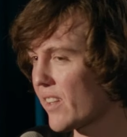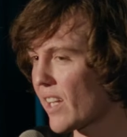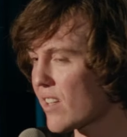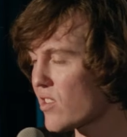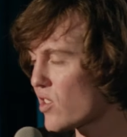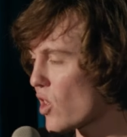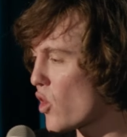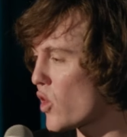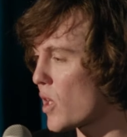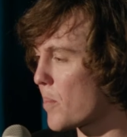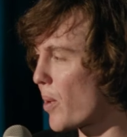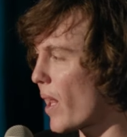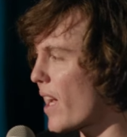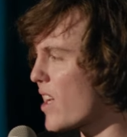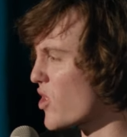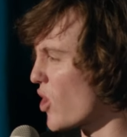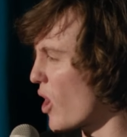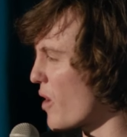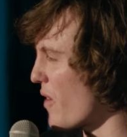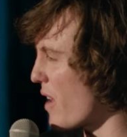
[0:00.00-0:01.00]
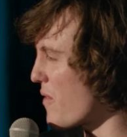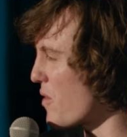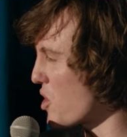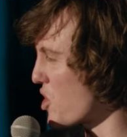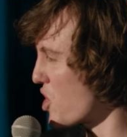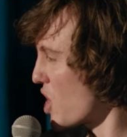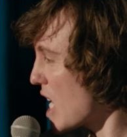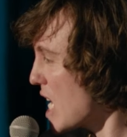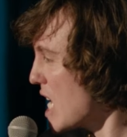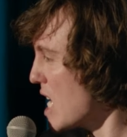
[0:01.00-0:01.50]
that's the only place I've ever
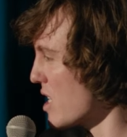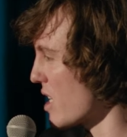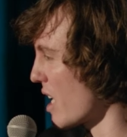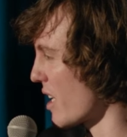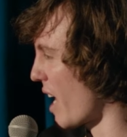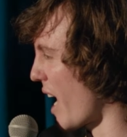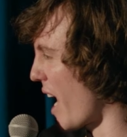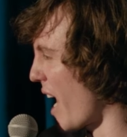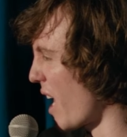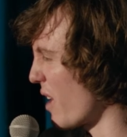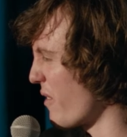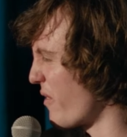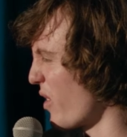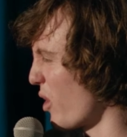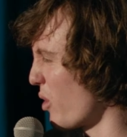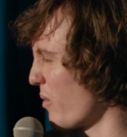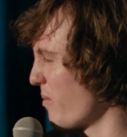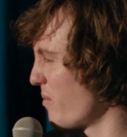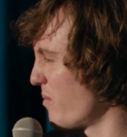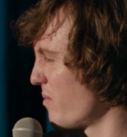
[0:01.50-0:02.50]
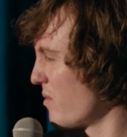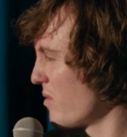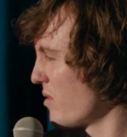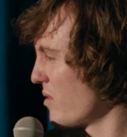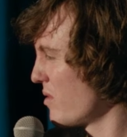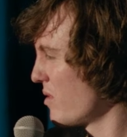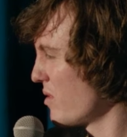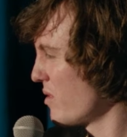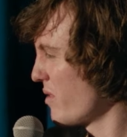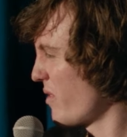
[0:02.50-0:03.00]
seen an ad for
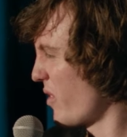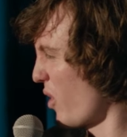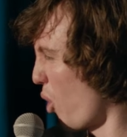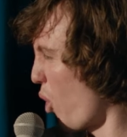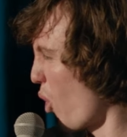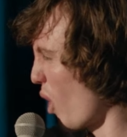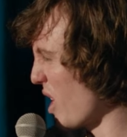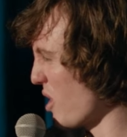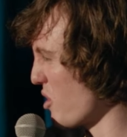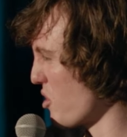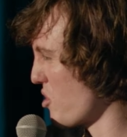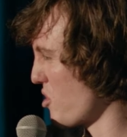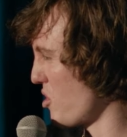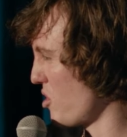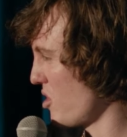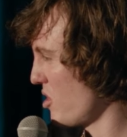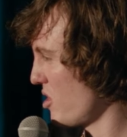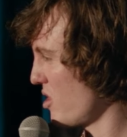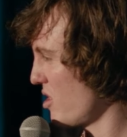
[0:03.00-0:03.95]
Hoyts.